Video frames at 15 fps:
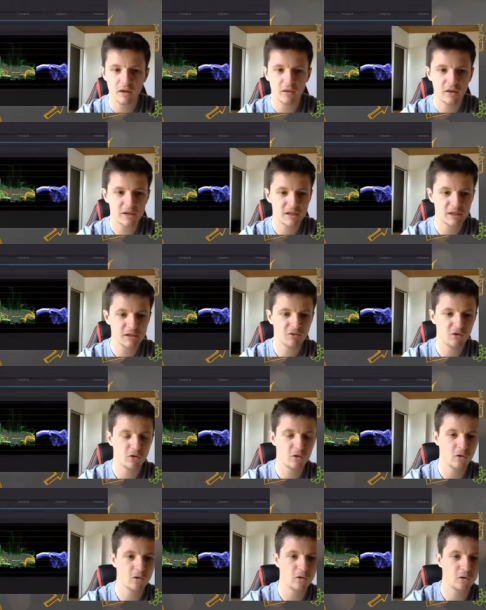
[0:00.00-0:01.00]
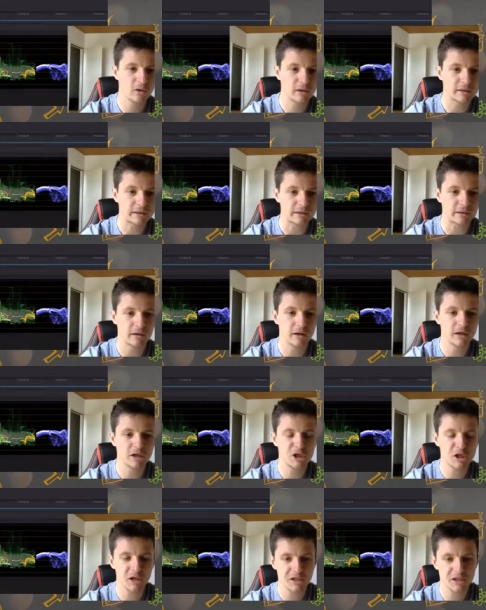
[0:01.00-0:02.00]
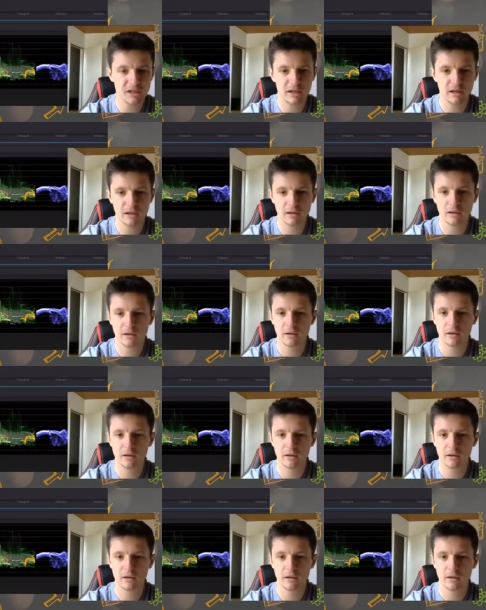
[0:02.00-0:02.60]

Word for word: This is for uh, adjusting